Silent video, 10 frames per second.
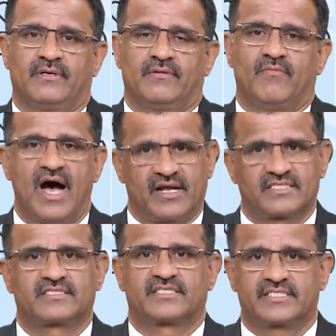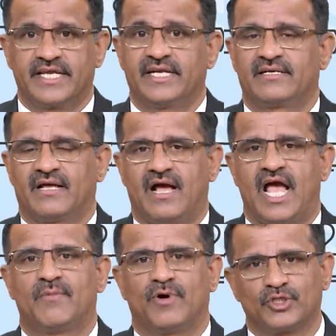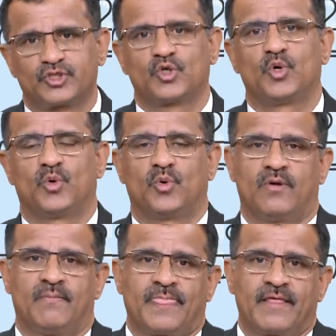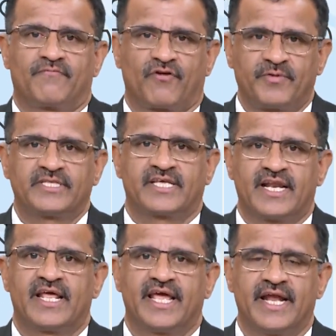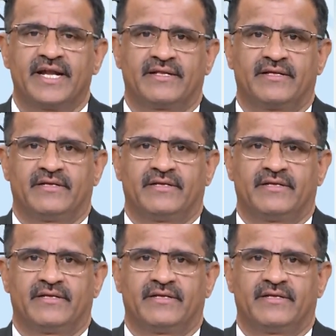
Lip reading: Maharashtra State. I am also professor and head